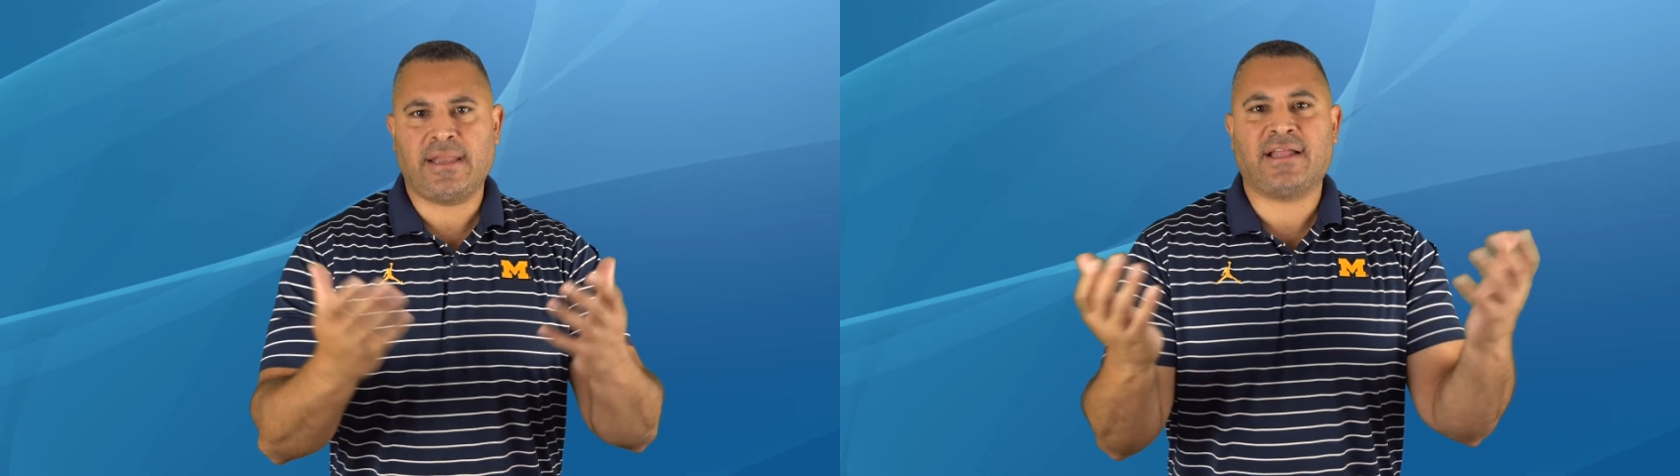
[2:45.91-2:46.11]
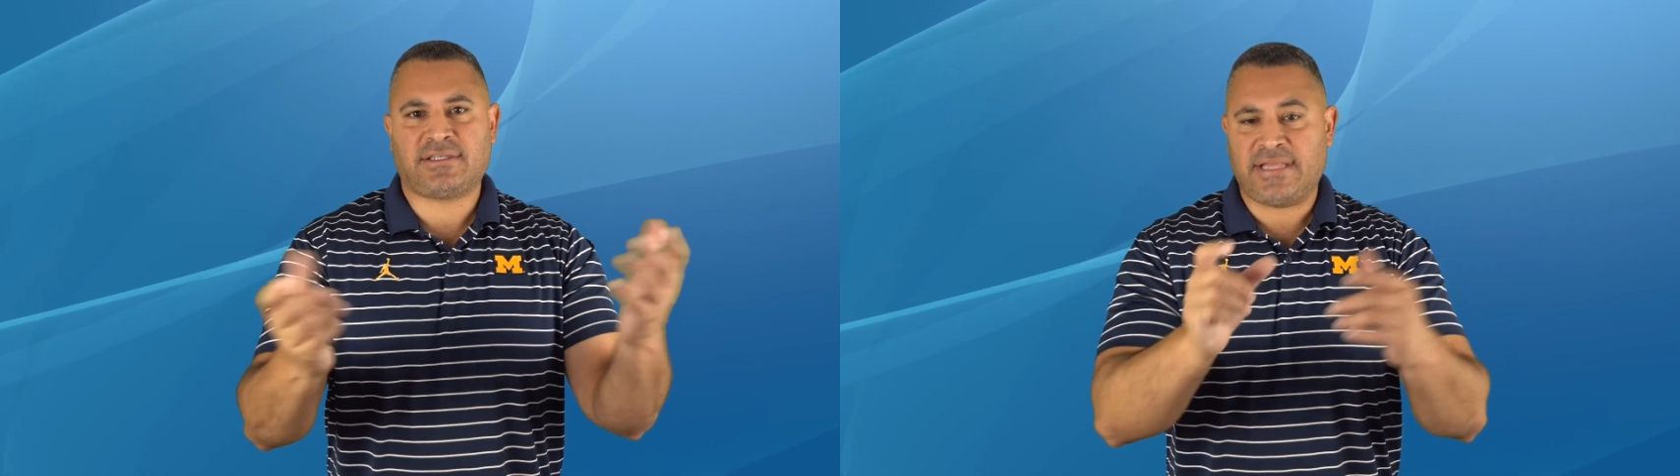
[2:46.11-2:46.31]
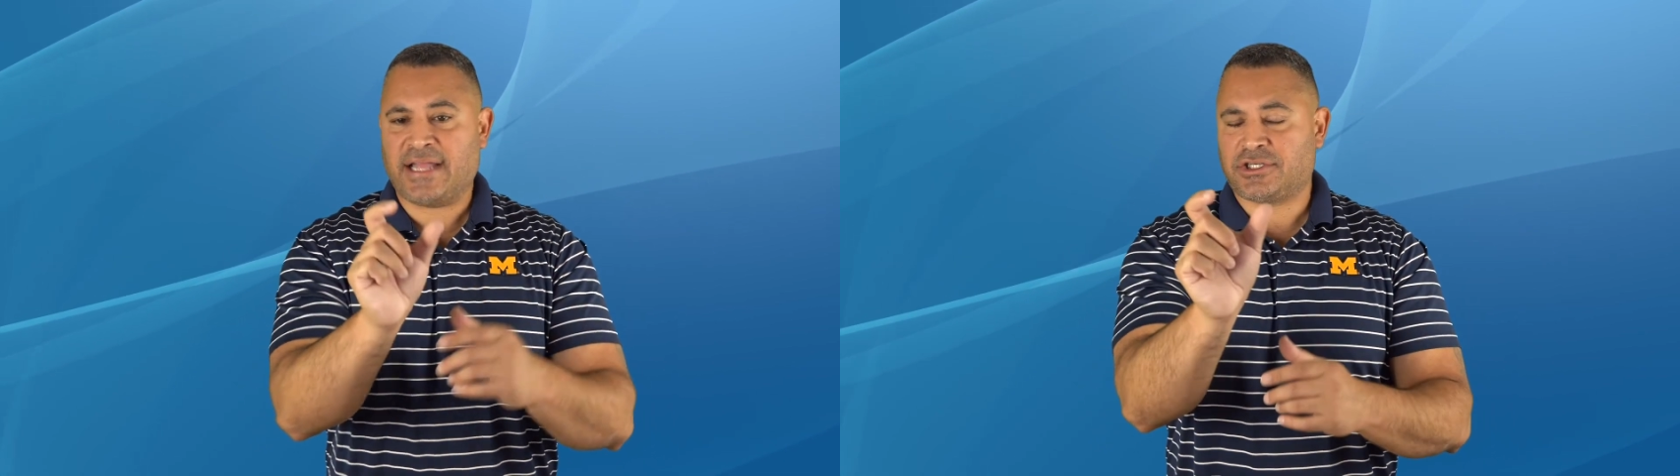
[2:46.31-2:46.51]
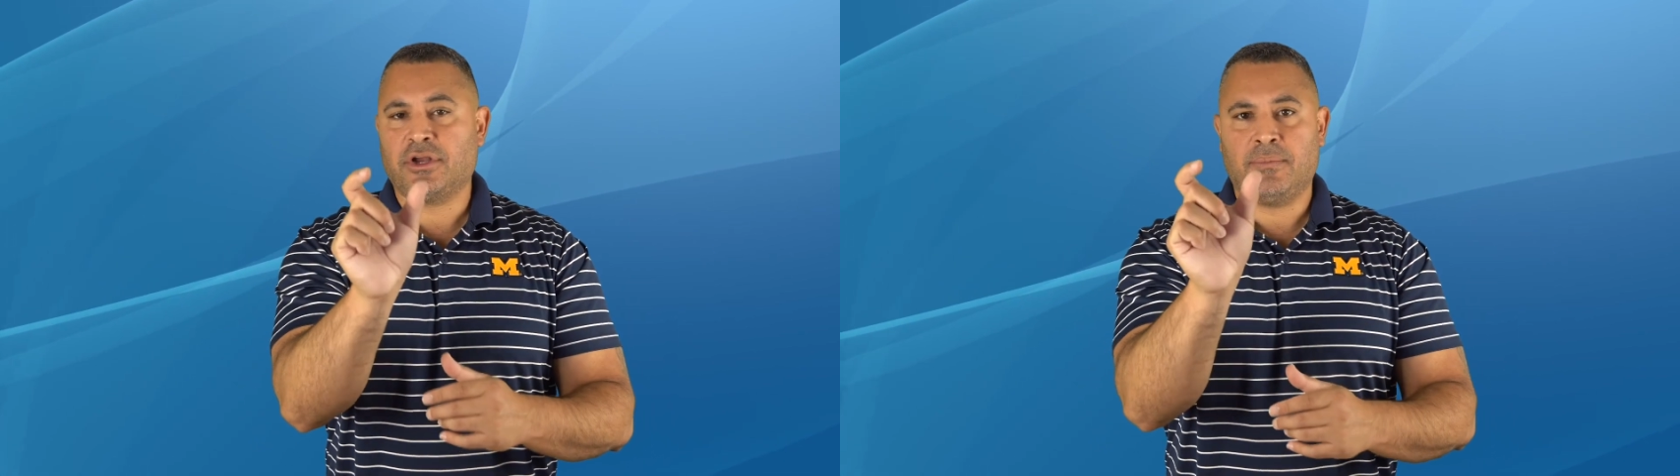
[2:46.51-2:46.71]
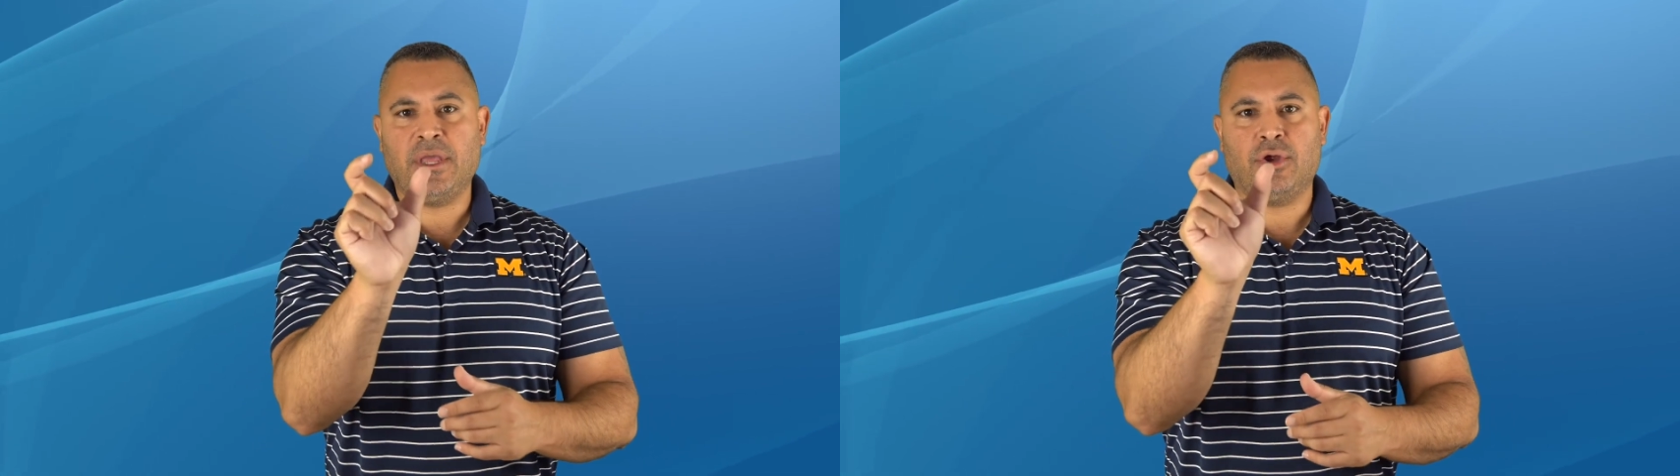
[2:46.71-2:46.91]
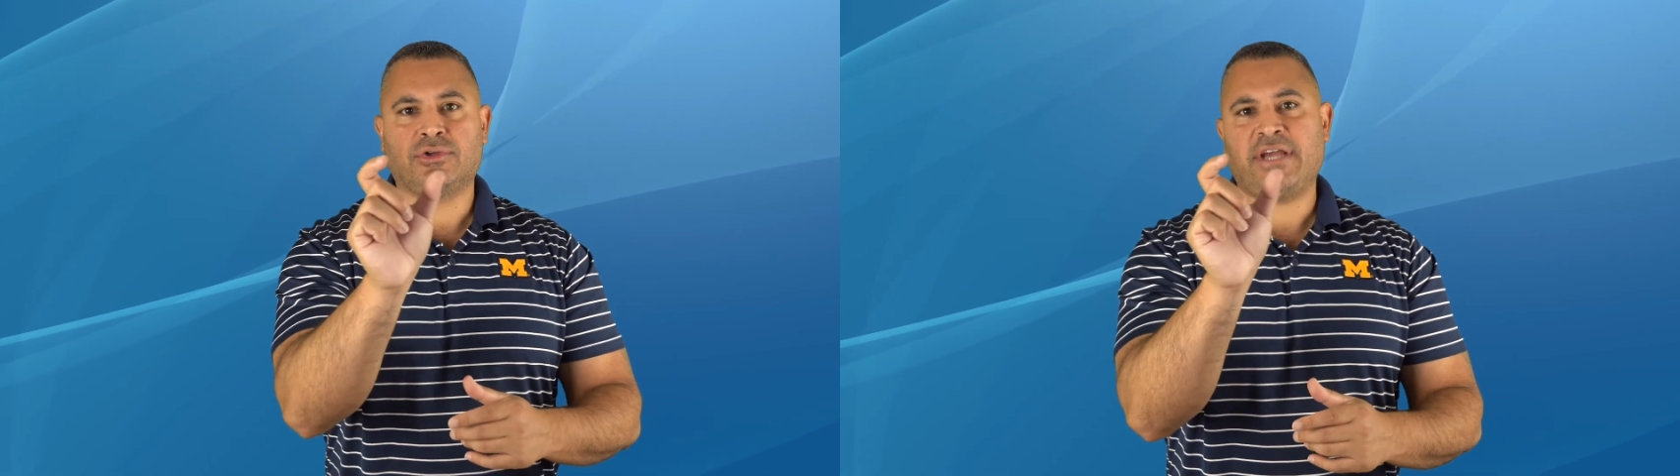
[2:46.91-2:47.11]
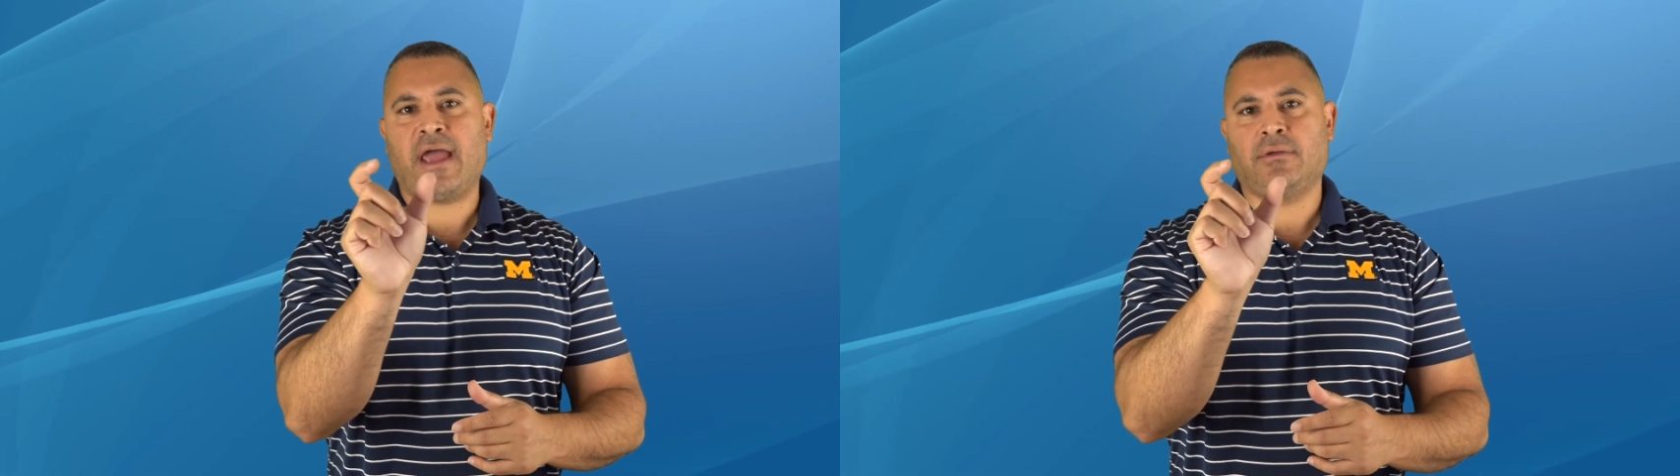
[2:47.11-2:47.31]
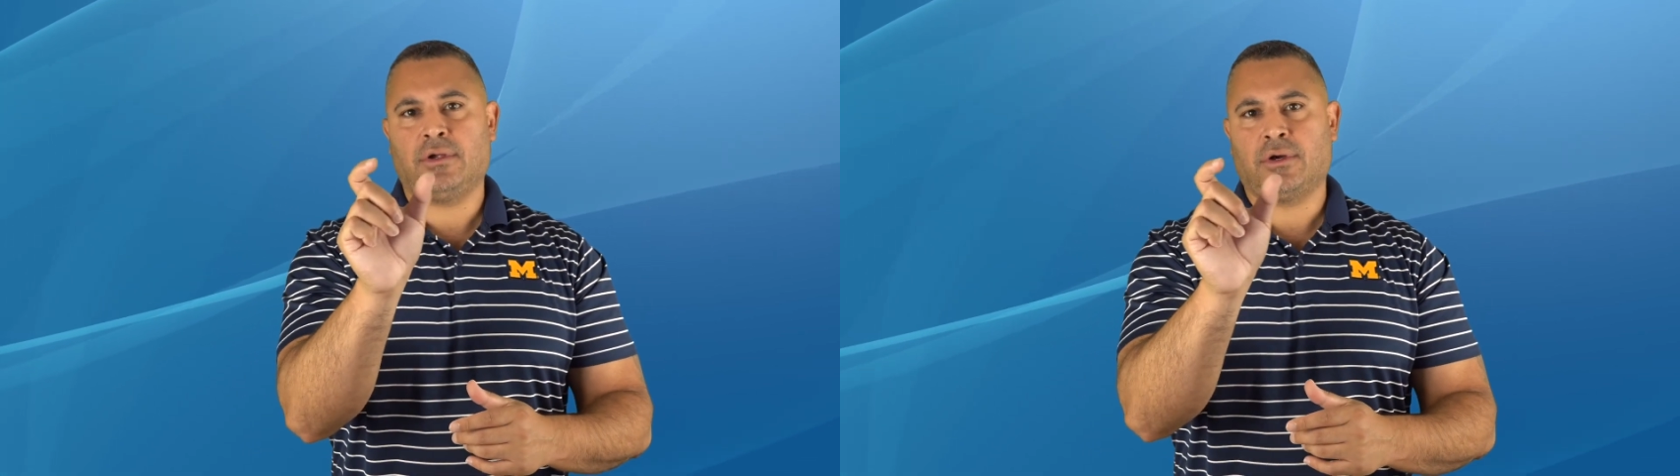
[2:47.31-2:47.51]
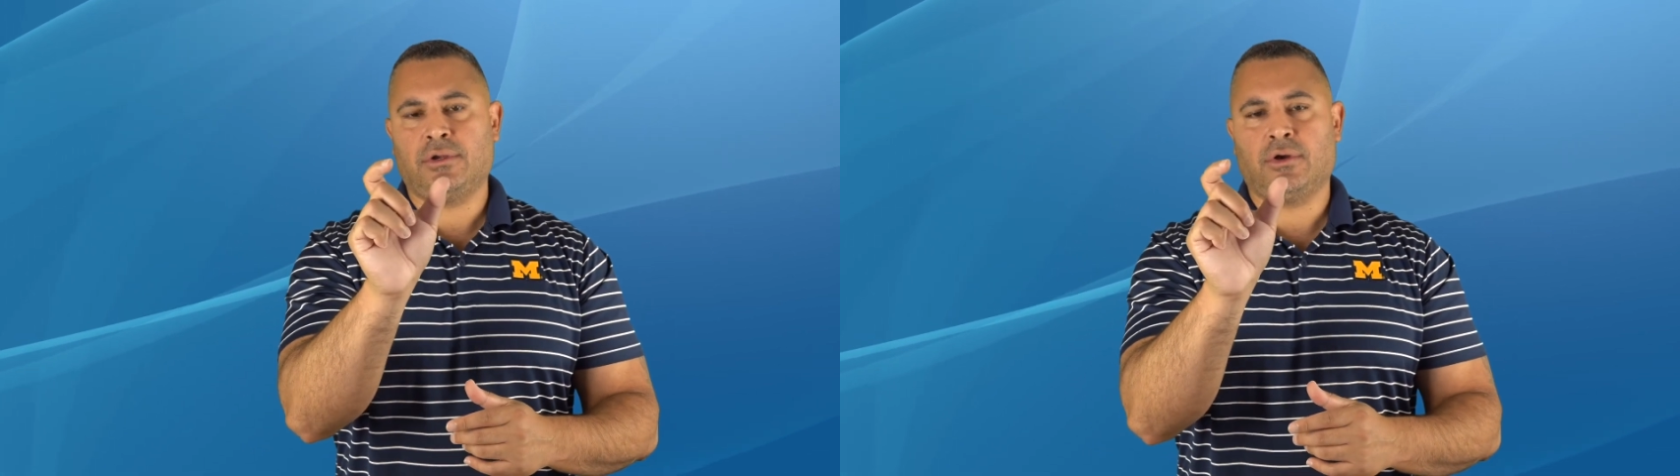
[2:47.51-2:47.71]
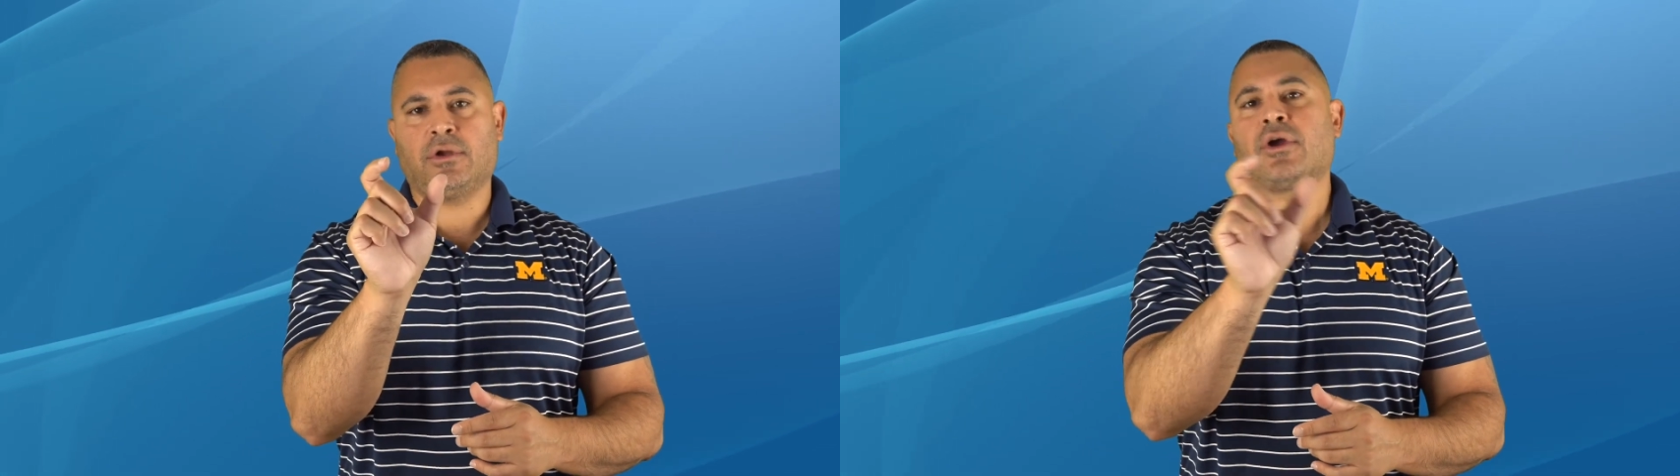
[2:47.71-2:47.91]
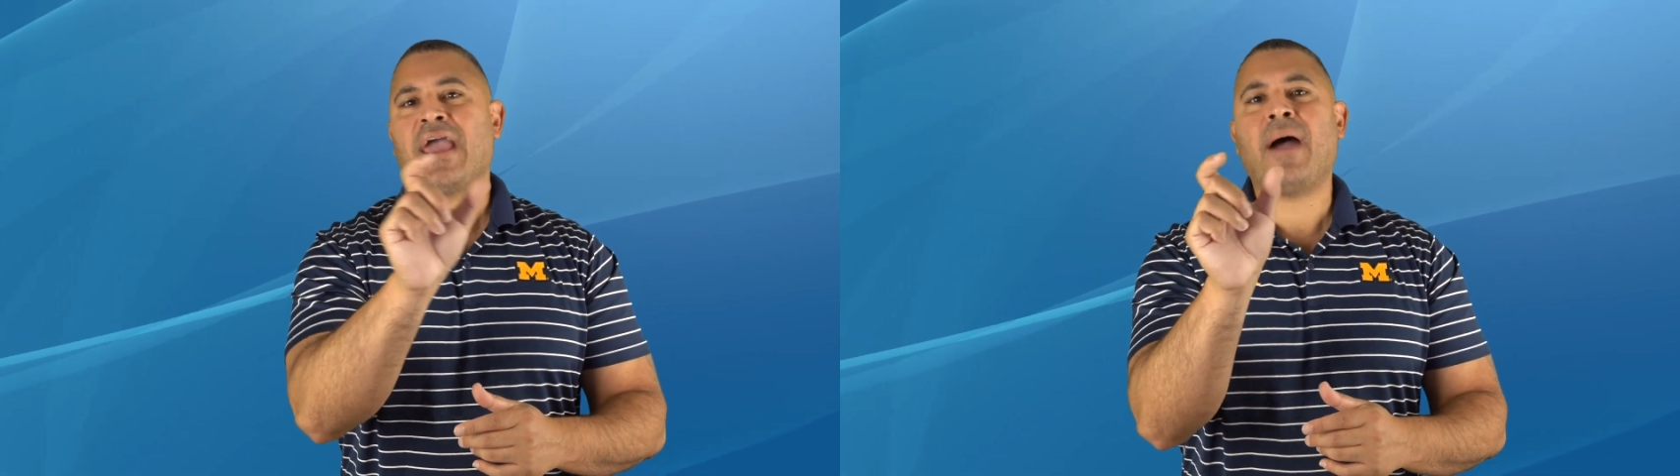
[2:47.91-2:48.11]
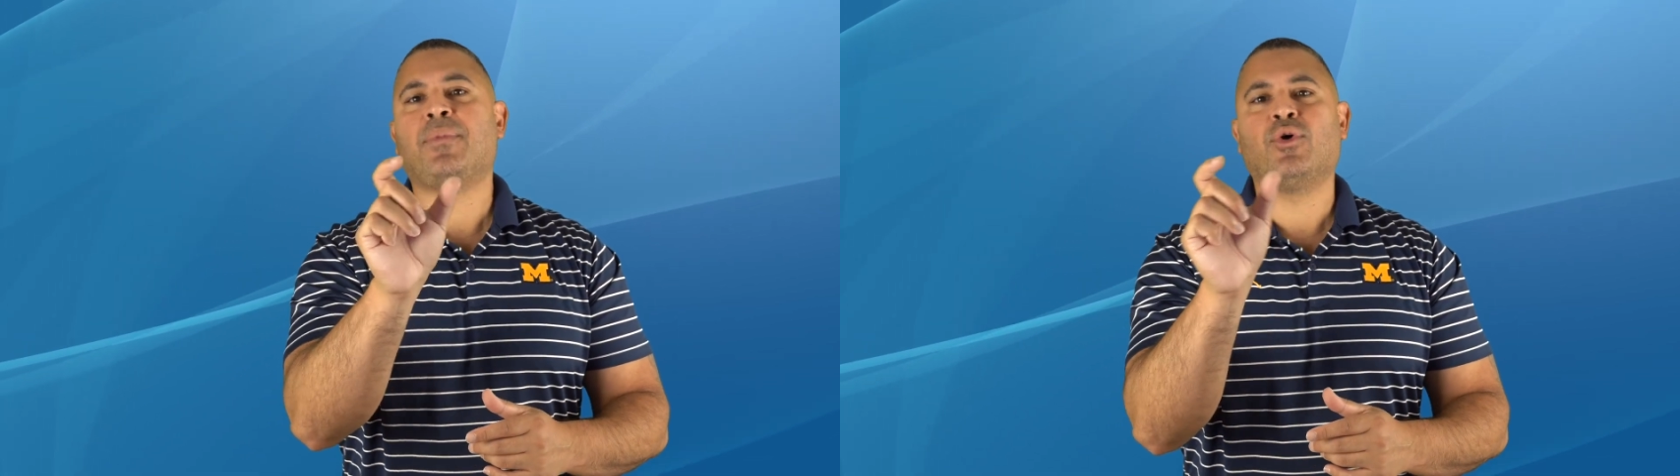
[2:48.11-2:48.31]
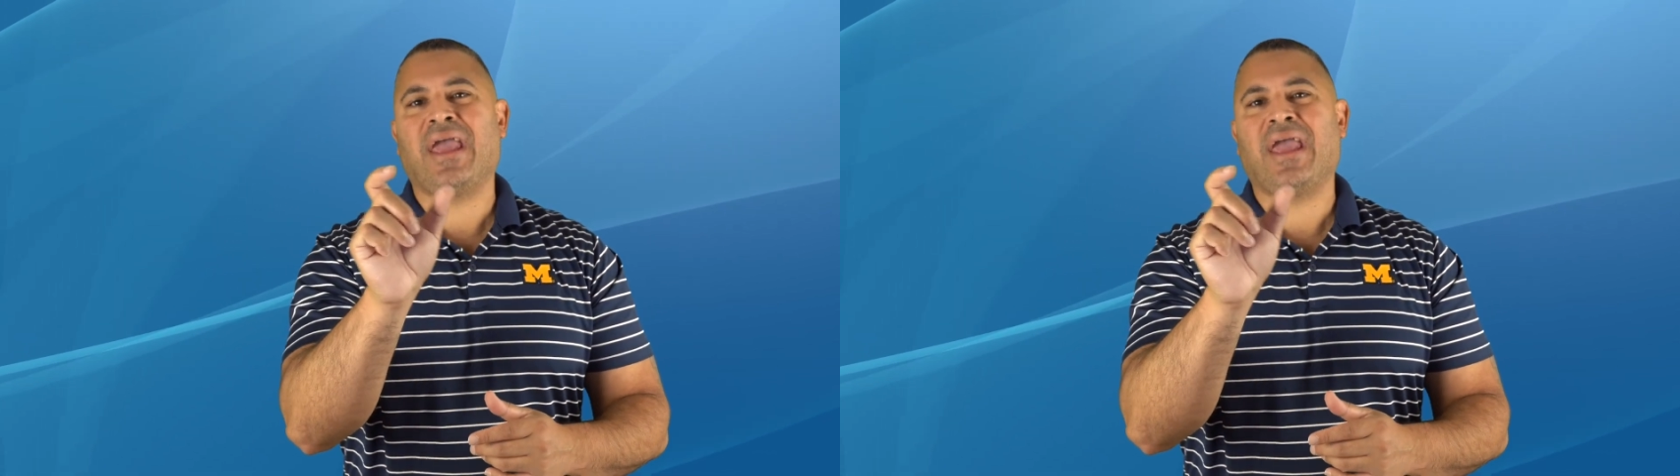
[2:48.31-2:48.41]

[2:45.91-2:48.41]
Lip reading: That's going to be your capital